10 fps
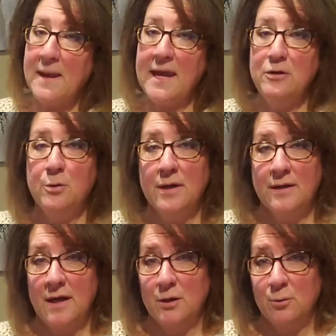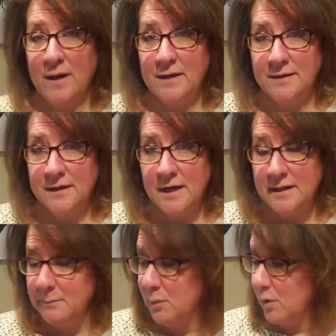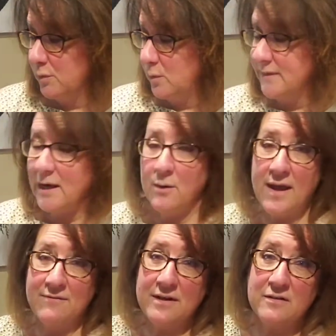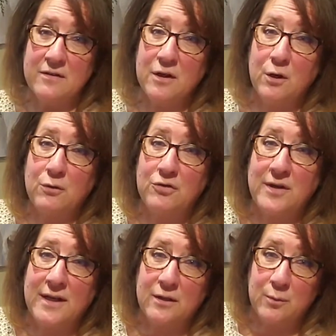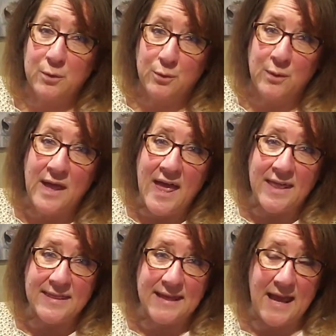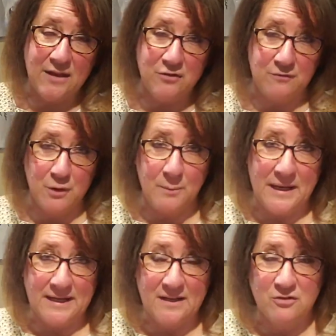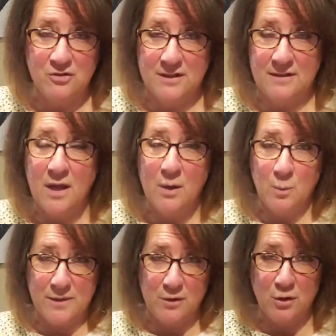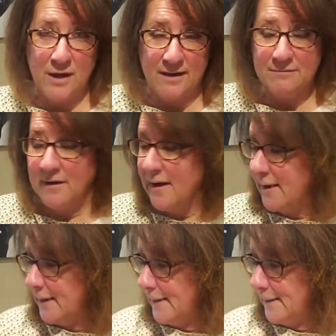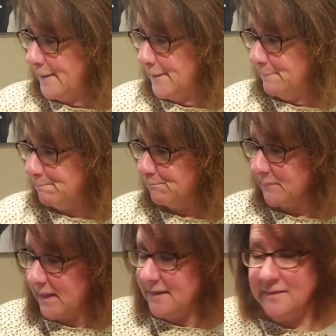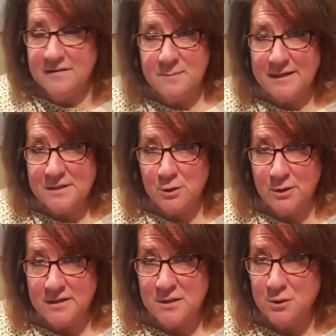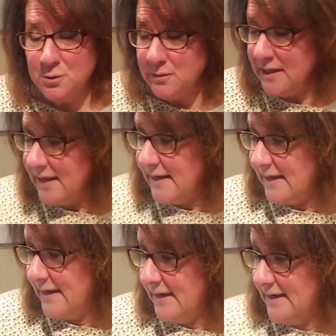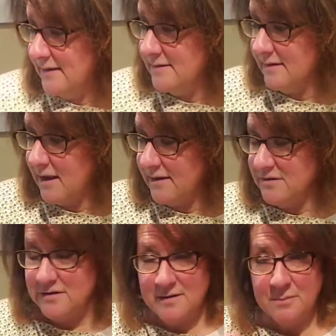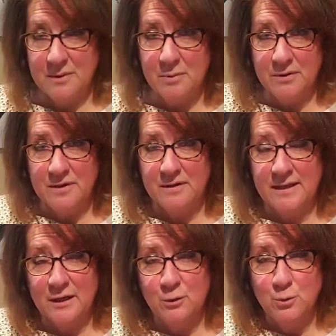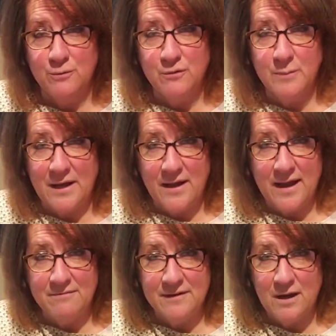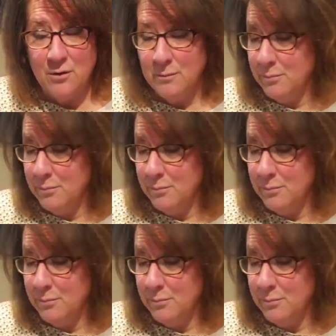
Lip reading: and you can cut it right on the cutting board without having to negotiate through the edge of your baking sheet with your knife. Again, this makes 32, and I just simply pulled it, let it cool for about half an hour,